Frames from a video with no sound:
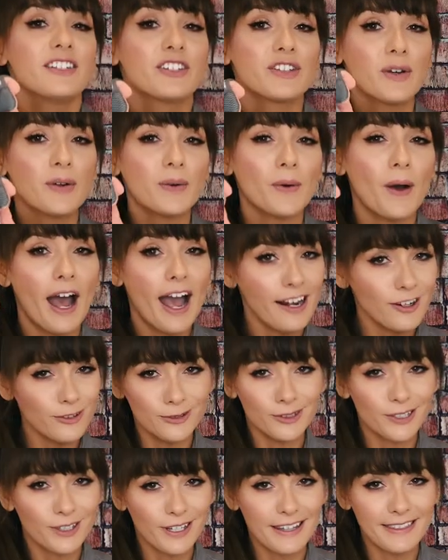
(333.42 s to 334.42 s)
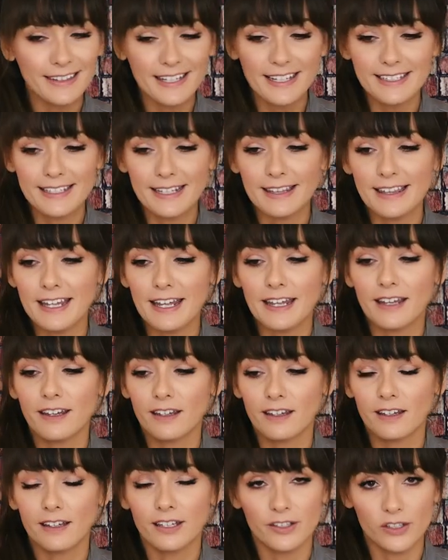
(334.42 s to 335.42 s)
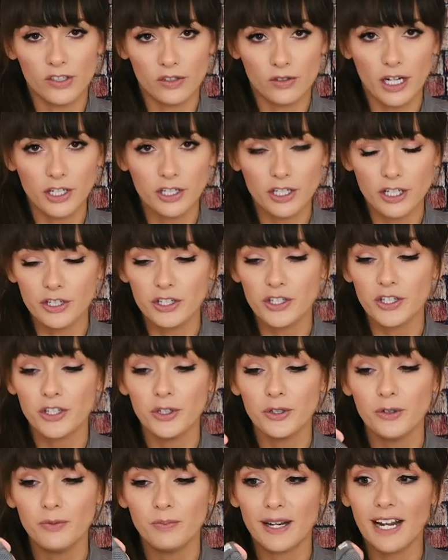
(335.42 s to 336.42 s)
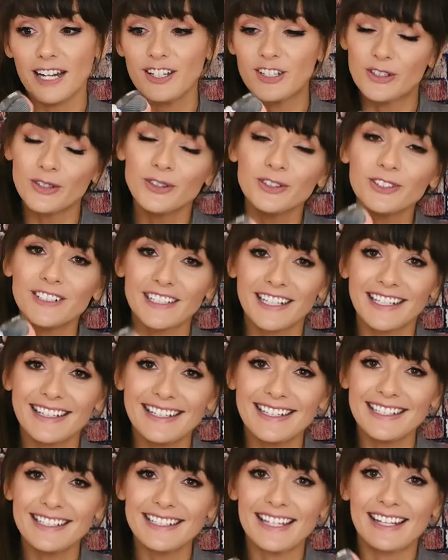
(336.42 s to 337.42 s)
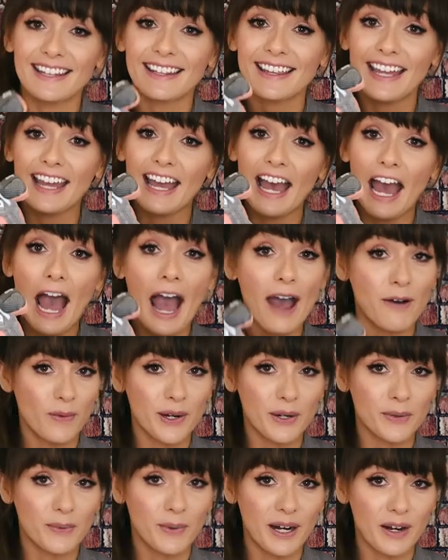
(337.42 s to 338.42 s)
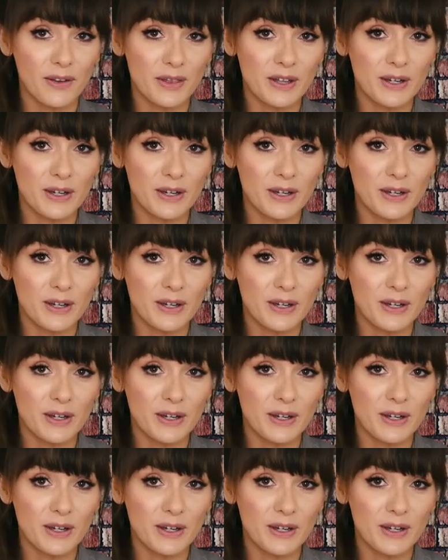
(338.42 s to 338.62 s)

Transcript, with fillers: So I don't look at these and think construction shoe, but I do look at these and think I wanna wear